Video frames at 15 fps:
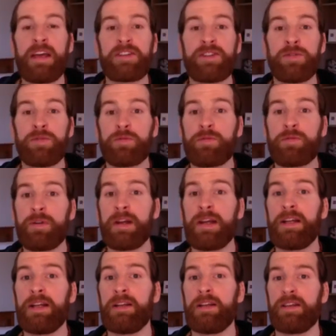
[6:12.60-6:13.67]
isn't
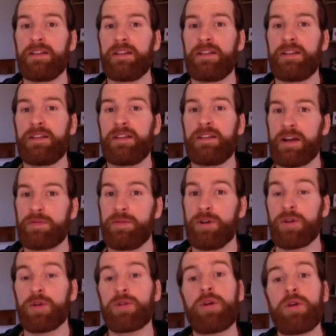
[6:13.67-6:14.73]
really the
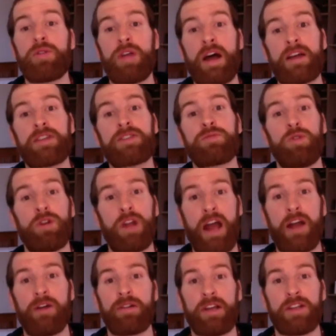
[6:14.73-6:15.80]
correct word, although that's
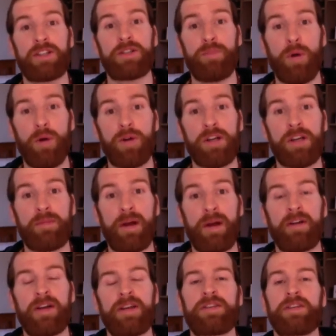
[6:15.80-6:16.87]
how it gets spoken
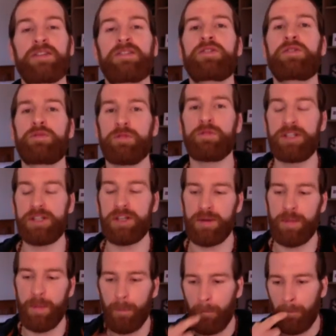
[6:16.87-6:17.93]
about. It's a
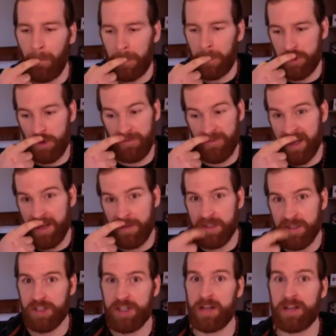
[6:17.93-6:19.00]
secretion. So venom
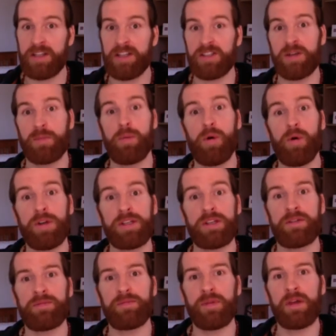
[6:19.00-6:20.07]
suggests it's a
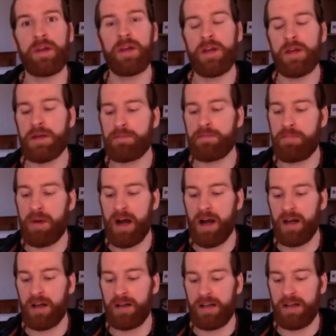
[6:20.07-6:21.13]
poison,
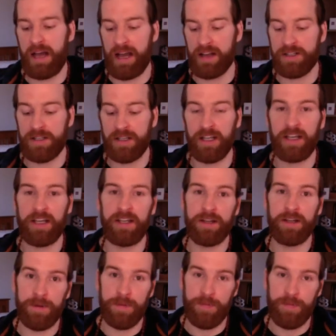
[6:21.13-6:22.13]
but actually